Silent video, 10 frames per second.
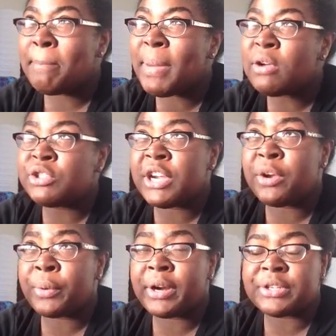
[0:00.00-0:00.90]
about
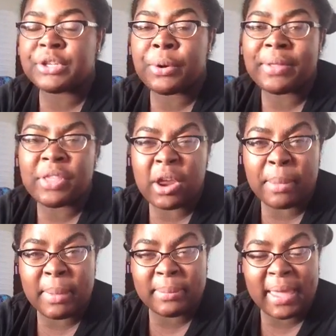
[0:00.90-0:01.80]
January, so I thought
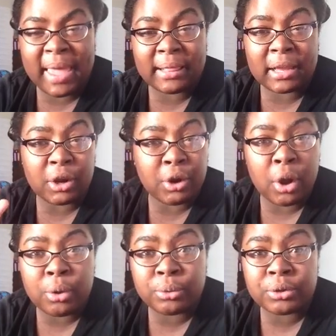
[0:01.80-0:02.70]
I maybe had like a
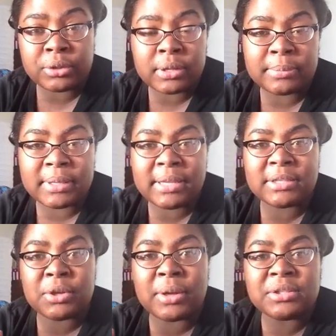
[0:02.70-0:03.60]
cold or
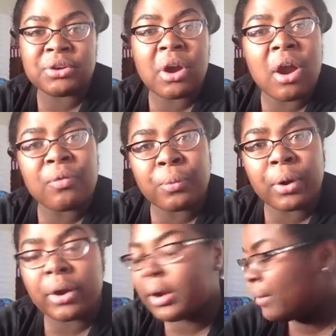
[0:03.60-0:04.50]
something, so I took off
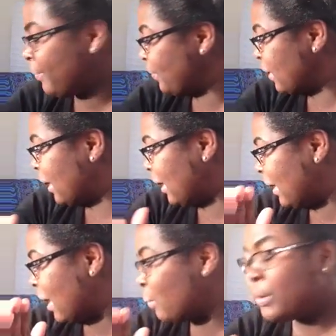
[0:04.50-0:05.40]
work,
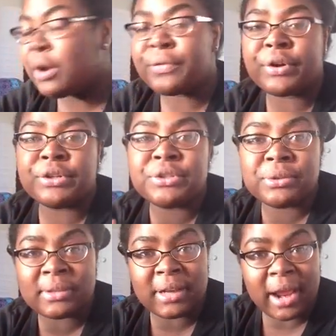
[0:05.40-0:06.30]
and I went over
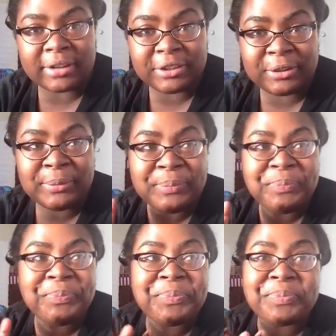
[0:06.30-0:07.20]
to the doctor.
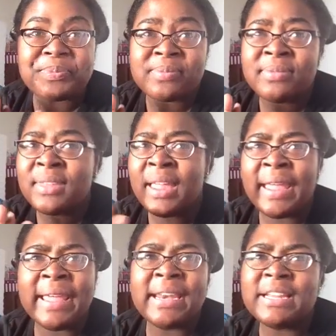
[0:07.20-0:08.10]

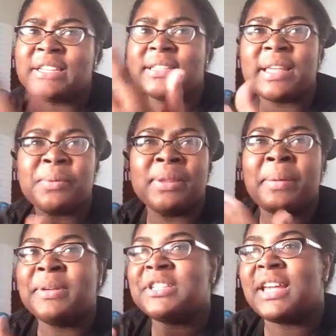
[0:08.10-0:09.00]
And he just said, well,
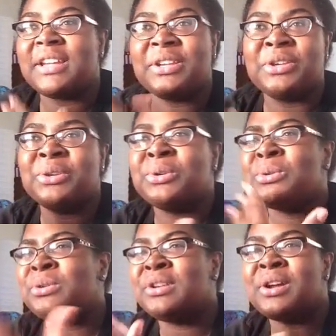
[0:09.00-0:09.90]
let me check you.